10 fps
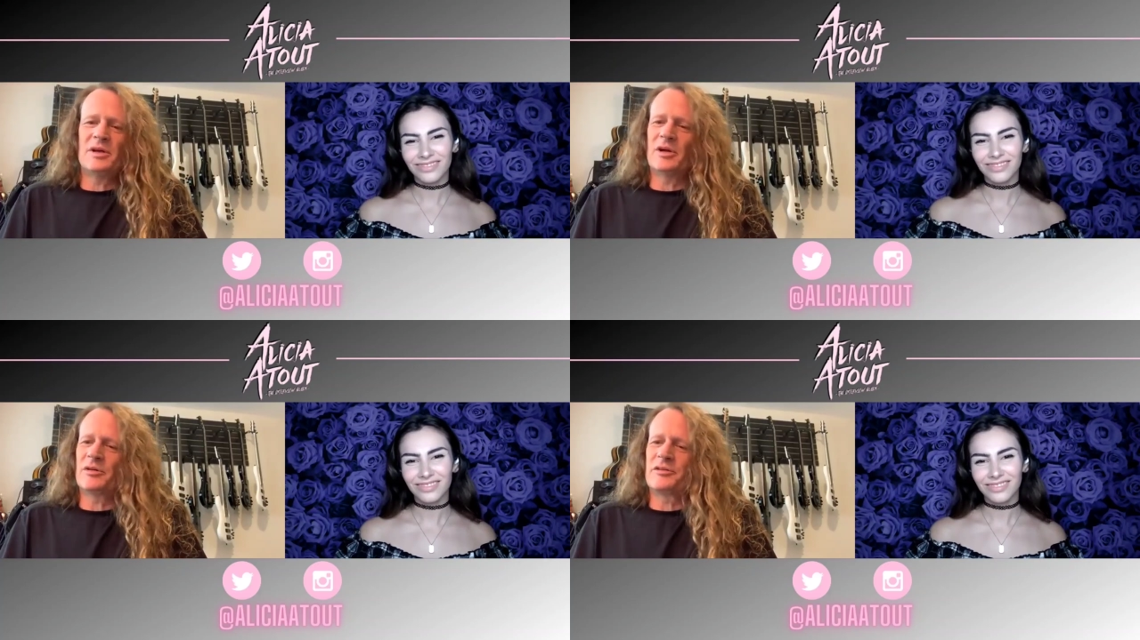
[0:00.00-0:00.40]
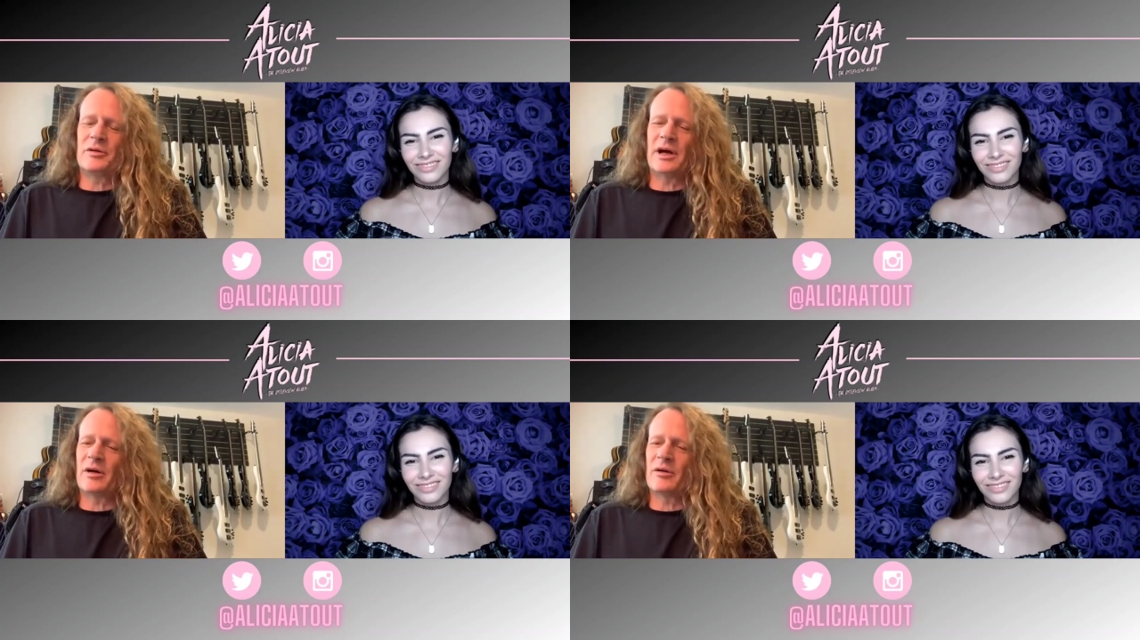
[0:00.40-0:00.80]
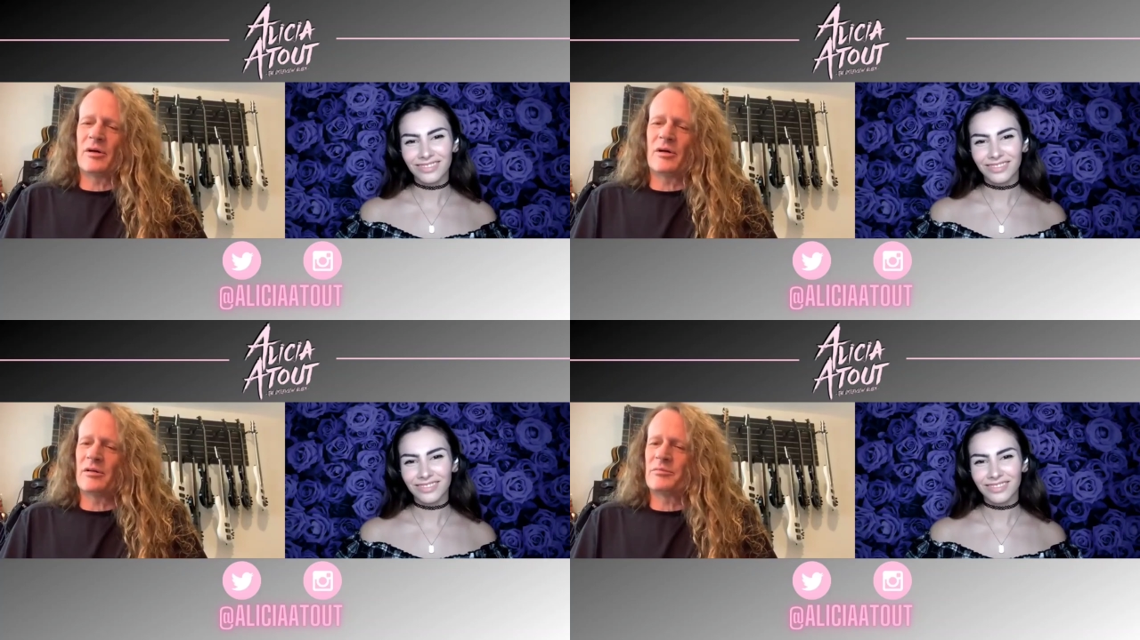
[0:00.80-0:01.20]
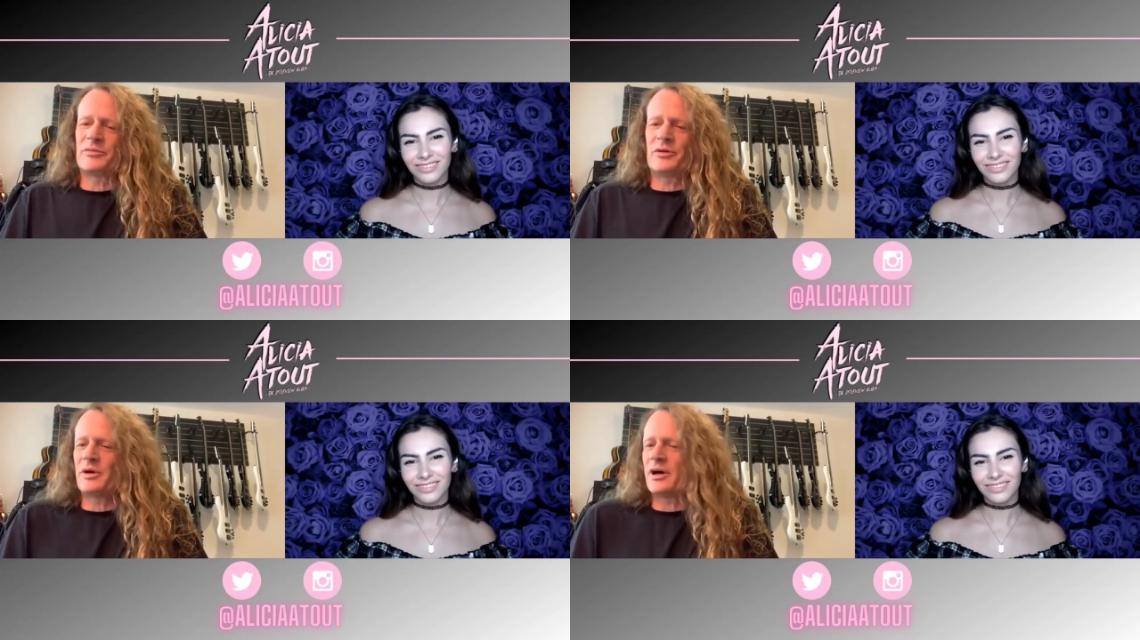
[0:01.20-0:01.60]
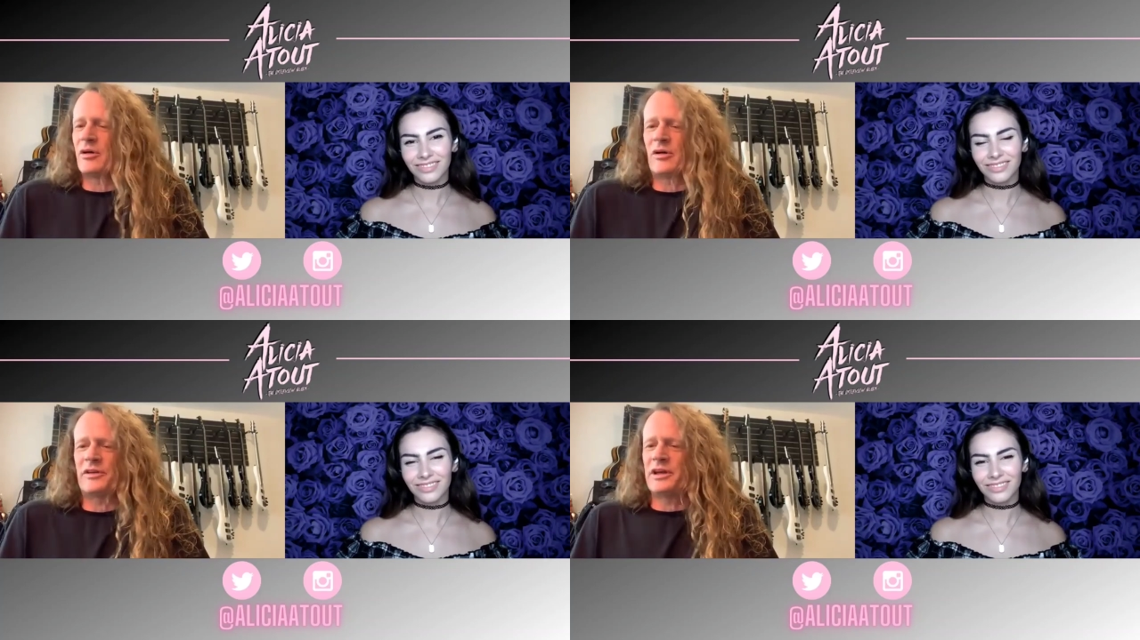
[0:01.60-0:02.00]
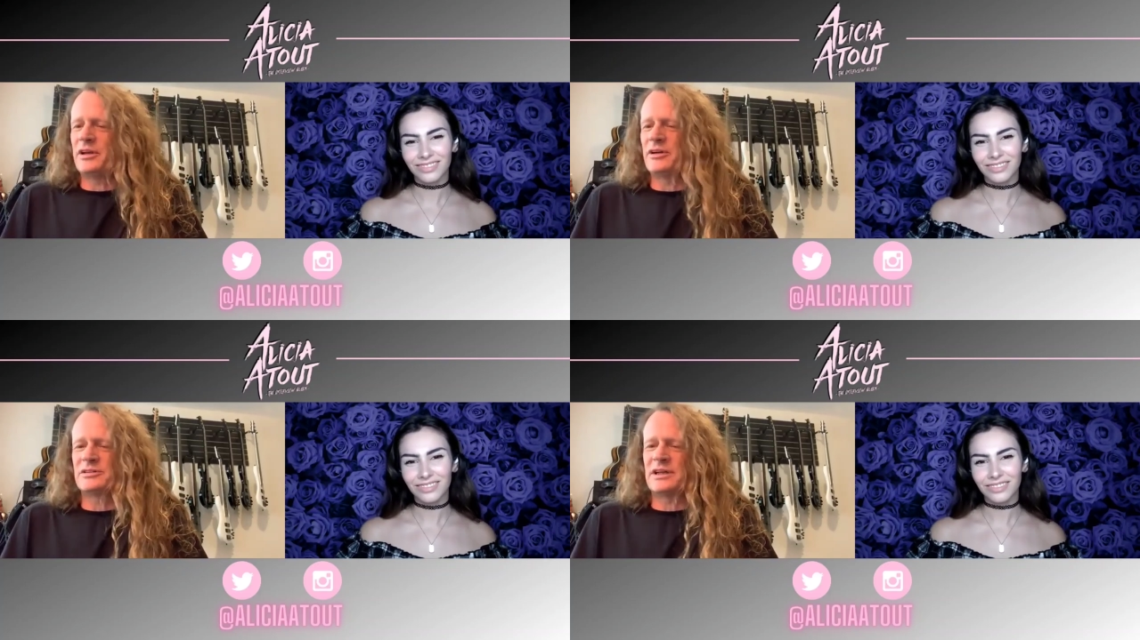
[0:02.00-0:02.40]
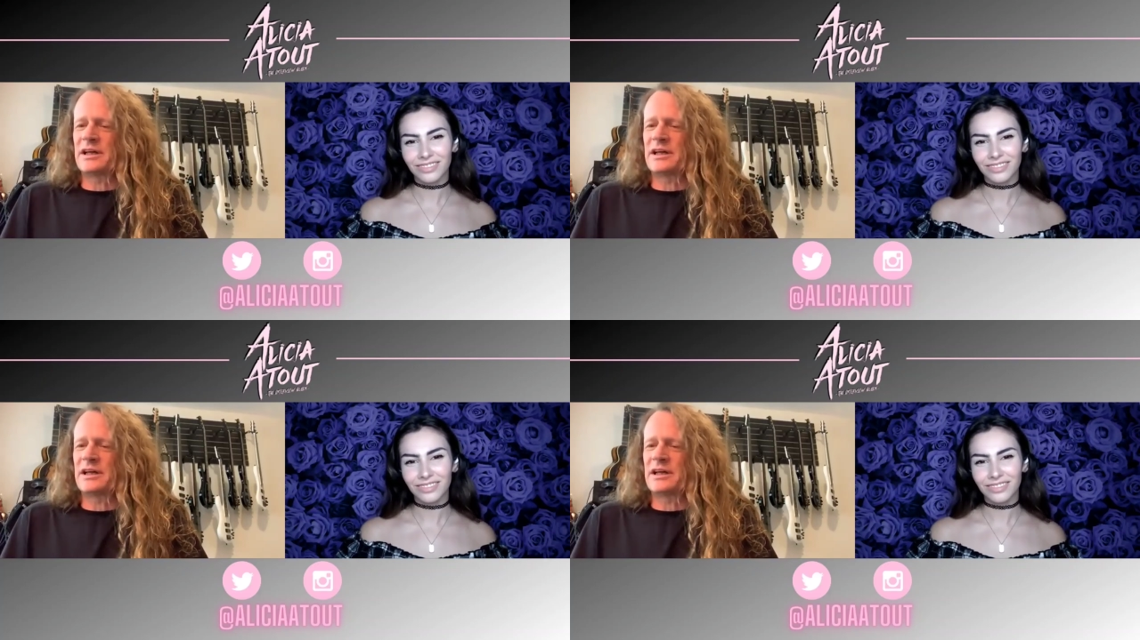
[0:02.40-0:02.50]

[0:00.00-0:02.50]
Speaker 1: you know, throughout all, throughout all the years,